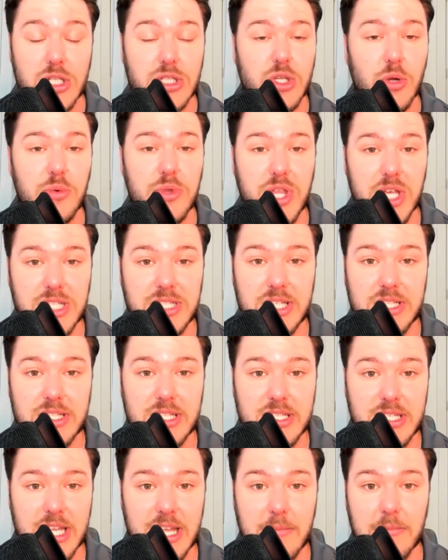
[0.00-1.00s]
So this
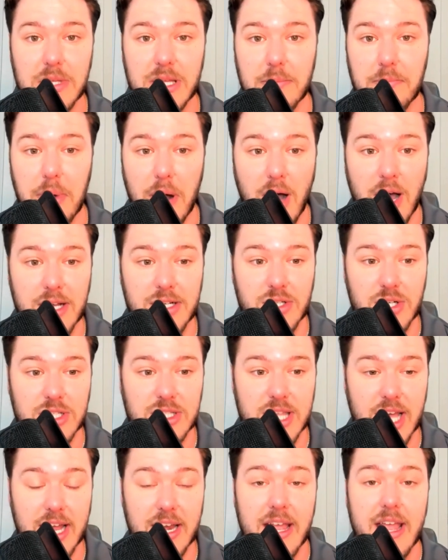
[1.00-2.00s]
is a team in the
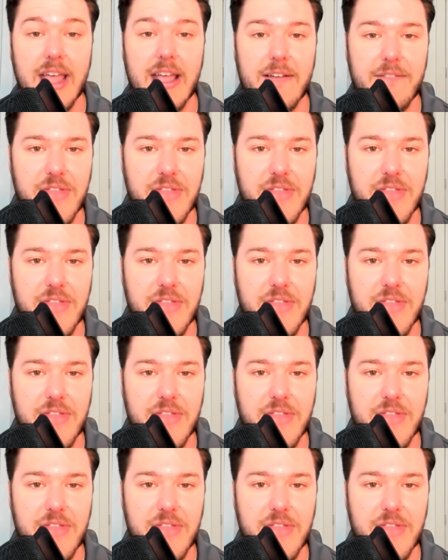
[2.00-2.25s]
Padres that